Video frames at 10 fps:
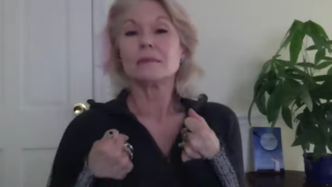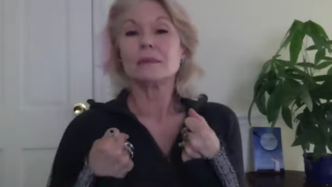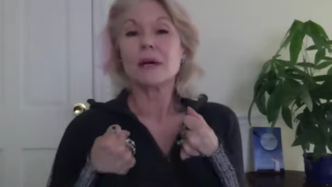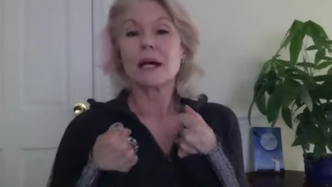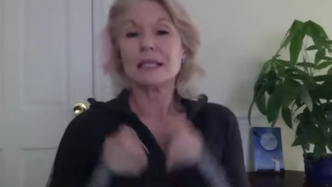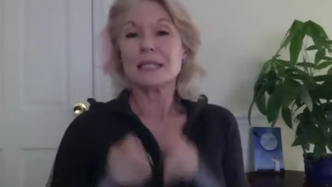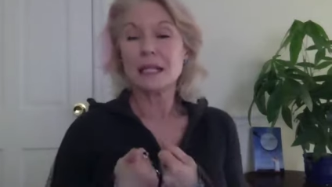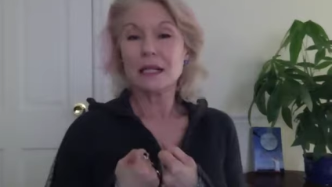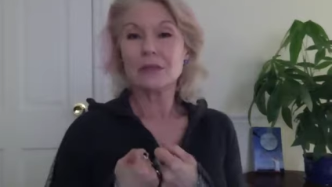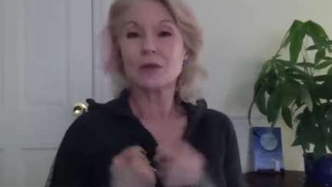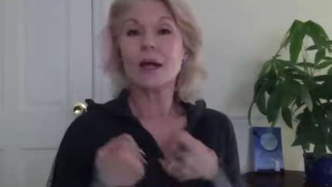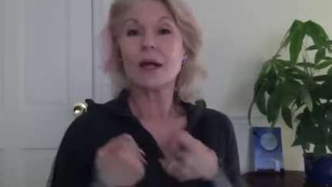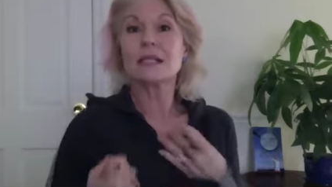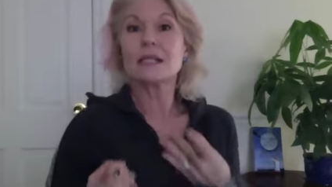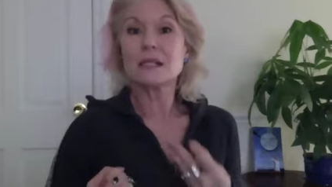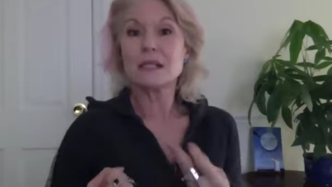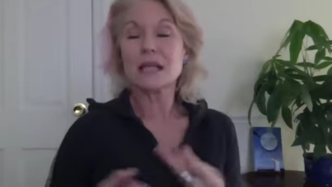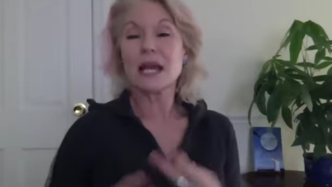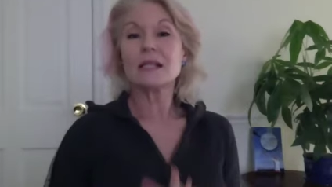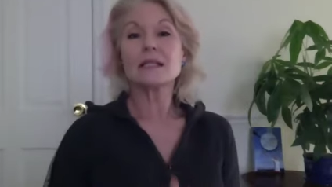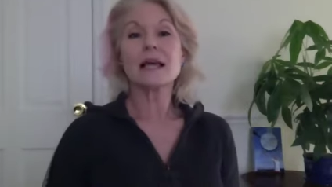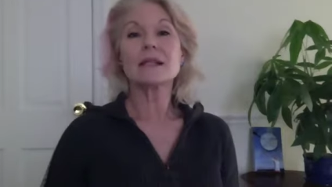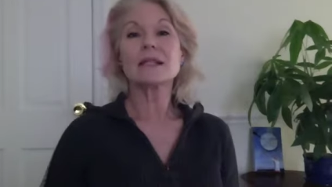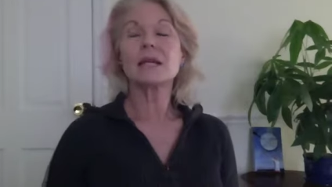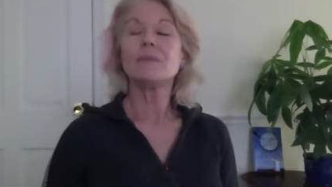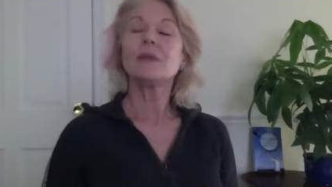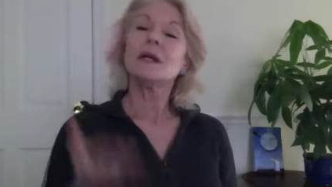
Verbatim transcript: idea of wanting to stay sexy.